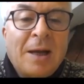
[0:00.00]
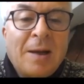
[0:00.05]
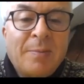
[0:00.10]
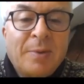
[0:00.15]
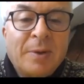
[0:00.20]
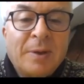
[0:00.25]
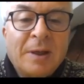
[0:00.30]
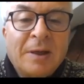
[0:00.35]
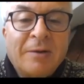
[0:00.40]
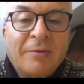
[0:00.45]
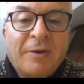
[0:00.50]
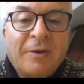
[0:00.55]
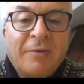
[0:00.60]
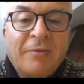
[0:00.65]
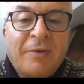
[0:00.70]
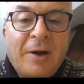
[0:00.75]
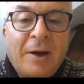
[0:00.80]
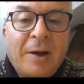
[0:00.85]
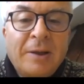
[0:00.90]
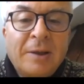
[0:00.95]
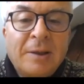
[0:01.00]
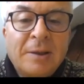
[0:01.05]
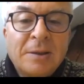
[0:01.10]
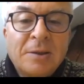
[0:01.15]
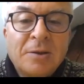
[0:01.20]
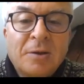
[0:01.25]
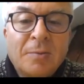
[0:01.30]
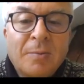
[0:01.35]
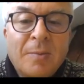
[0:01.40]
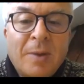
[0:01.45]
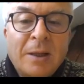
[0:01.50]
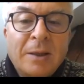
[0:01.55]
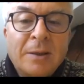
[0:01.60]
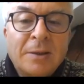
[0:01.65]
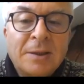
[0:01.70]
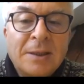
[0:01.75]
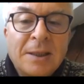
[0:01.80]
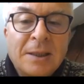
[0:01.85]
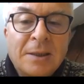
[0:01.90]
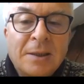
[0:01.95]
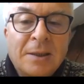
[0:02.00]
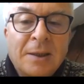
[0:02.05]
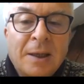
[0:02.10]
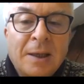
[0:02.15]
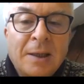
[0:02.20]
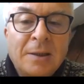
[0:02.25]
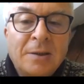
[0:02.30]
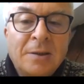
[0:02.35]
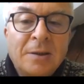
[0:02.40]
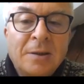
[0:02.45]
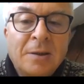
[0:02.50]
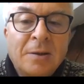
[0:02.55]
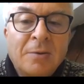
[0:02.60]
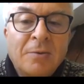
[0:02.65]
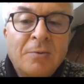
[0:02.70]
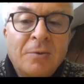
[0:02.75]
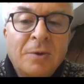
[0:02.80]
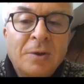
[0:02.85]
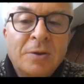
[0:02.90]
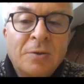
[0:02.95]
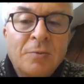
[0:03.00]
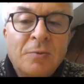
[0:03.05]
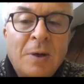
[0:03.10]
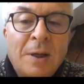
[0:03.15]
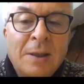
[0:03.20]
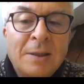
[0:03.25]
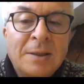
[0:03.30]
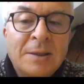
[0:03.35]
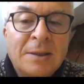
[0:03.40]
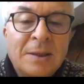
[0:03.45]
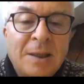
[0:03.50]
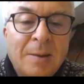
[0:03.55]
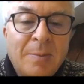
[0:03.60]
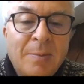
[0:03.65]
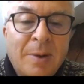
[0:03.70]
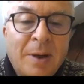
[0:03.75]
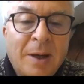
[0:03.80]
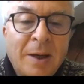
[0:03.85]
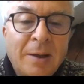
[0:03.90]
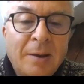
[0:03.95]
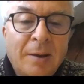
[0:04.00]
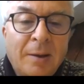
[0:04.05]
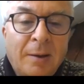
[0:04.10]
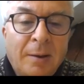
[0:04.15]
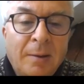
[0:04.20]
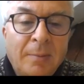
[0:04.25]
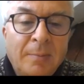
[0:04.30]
happen if the father's or mother's education was 1 step higher?